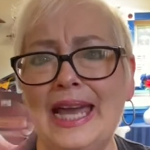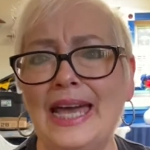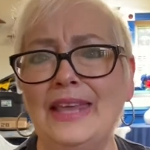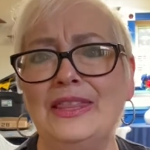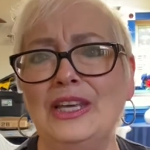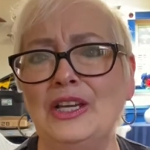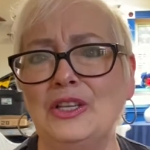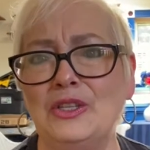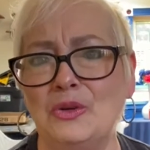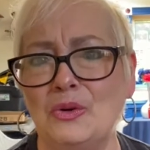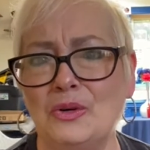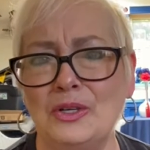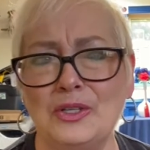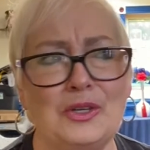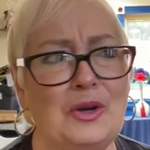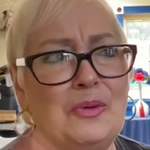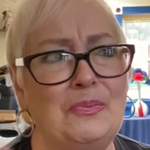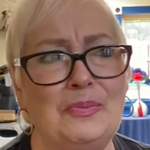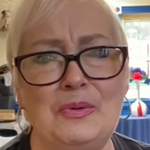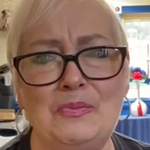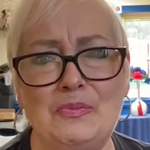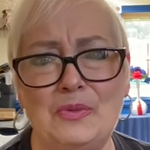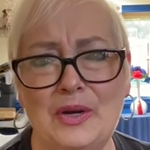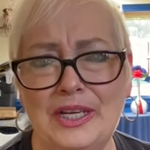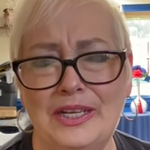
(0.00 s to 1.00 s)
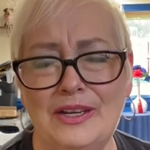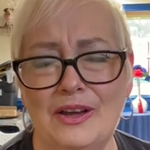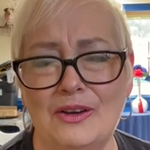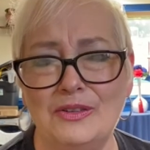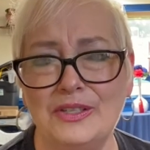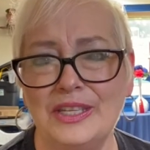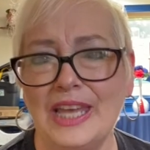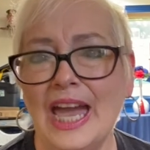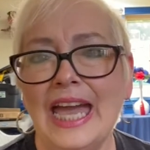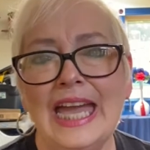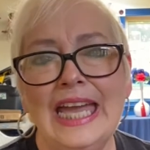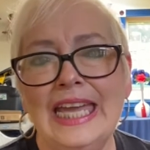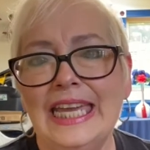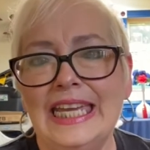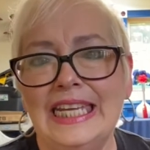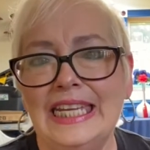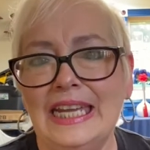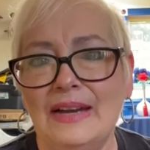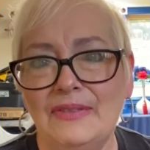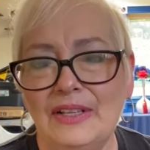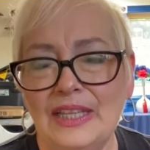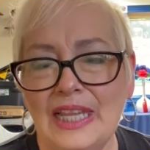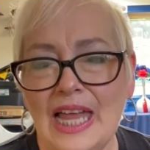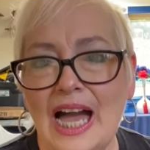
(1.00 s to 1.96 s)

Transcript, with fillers: had their doors open, windows. You never